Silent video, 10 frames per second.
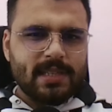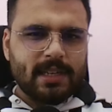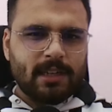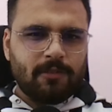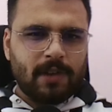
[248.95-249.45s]

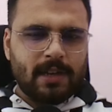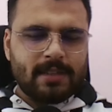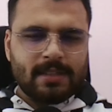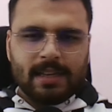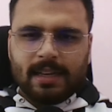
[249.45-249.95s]

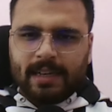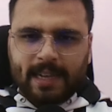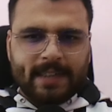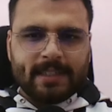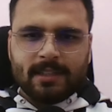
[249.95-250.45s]
sacrifice
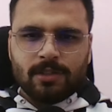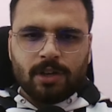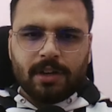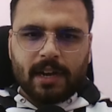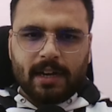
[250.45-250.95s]
later is
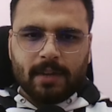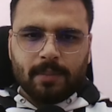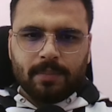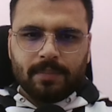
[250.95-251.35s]
not random.